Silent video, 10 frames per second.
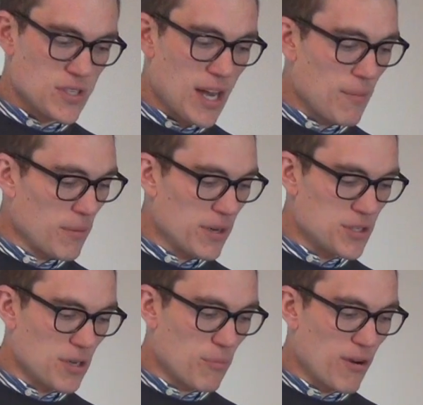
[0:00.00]
of time, I'm going to
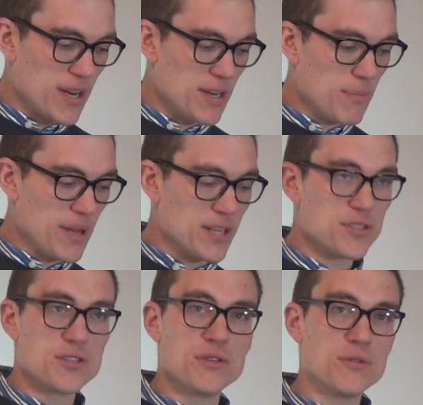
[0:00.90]
jump right into
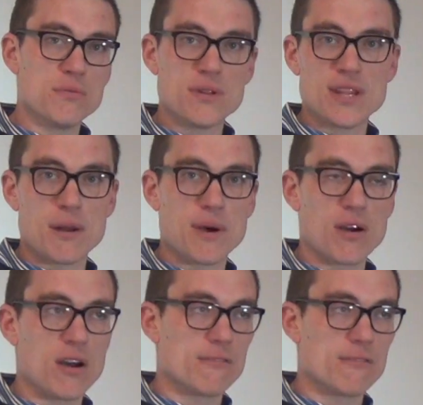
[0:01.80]
page 2. That about